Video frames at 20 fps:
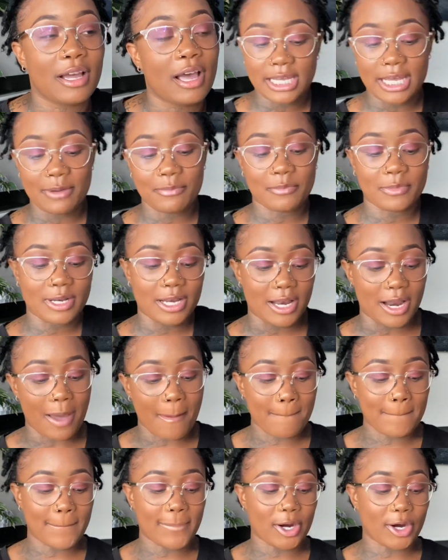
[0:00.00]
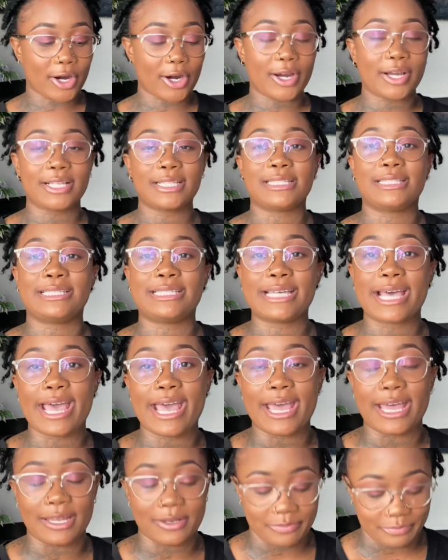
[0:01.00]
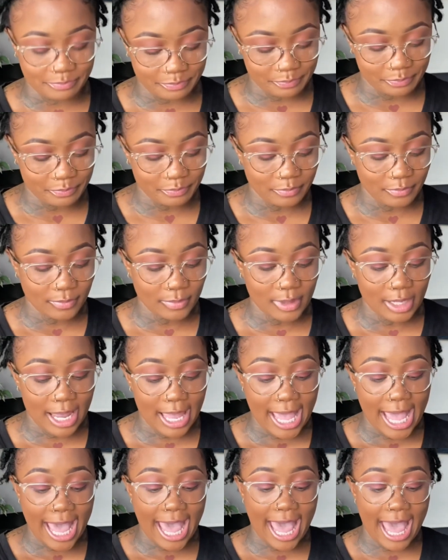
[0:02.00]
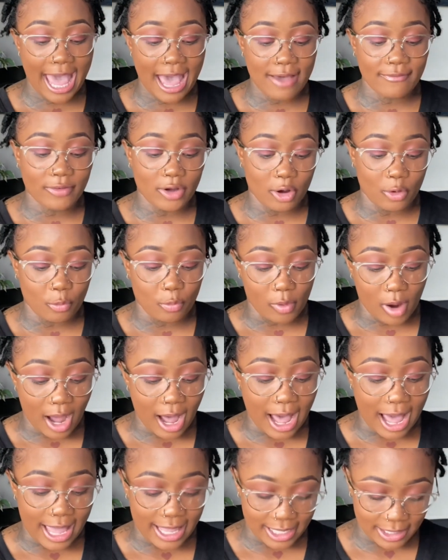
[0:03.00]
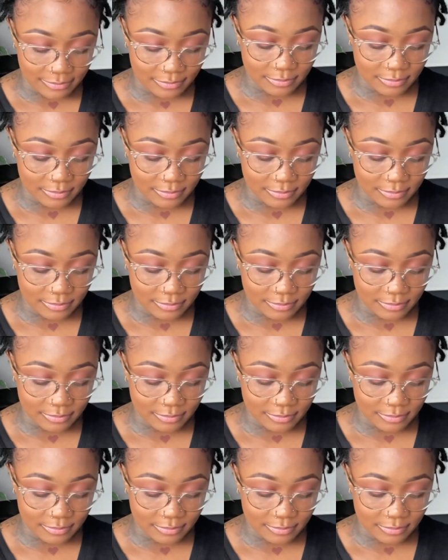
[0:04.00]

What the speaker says: Tip number 10, have a why.